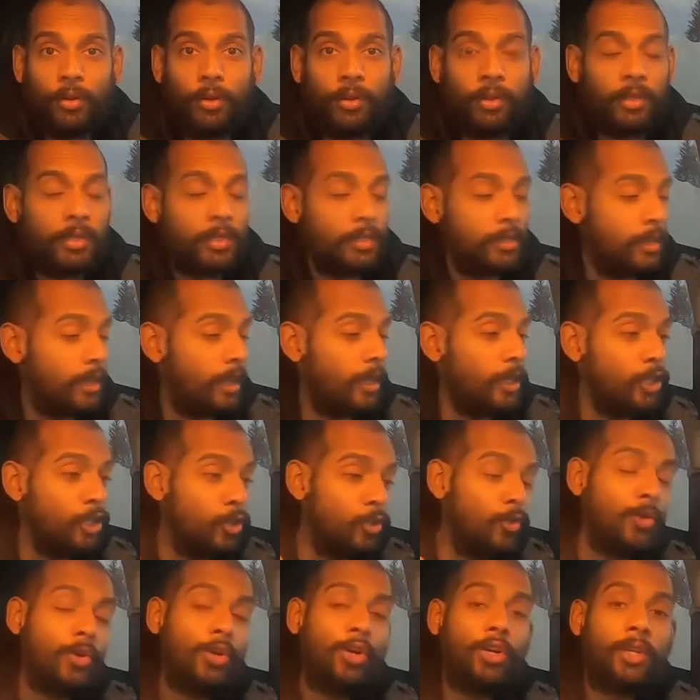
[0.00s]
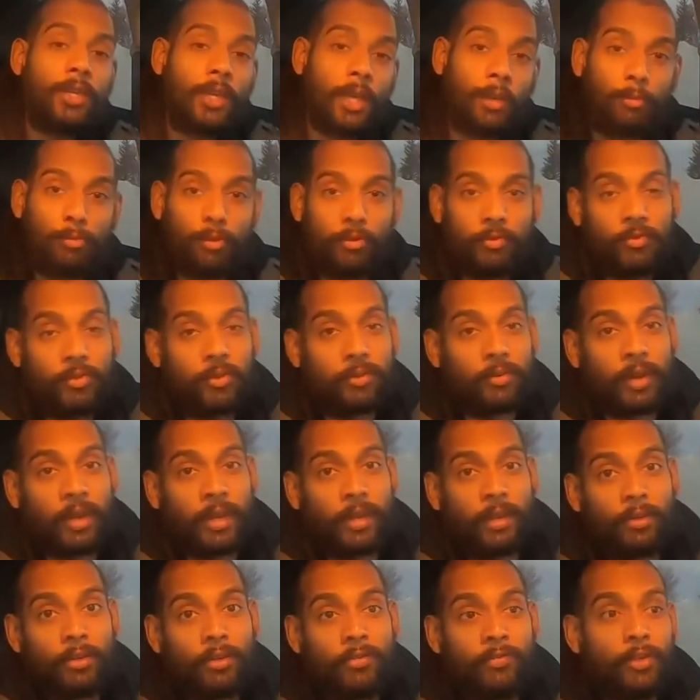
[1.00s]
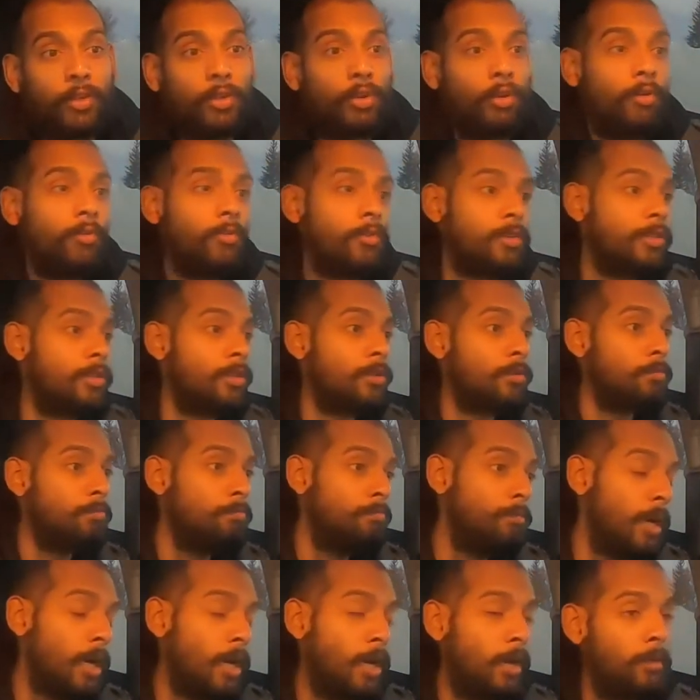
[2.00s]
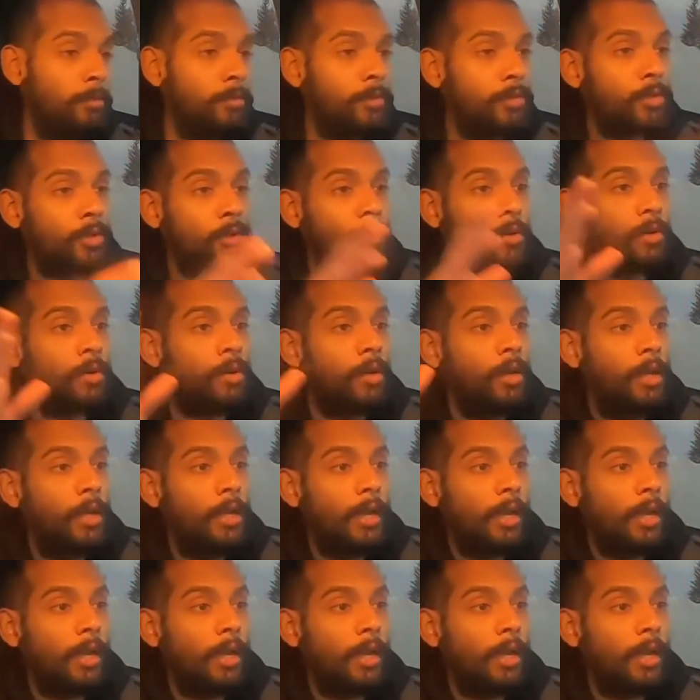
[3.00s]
is that you could get moved around if you go over certain bumps or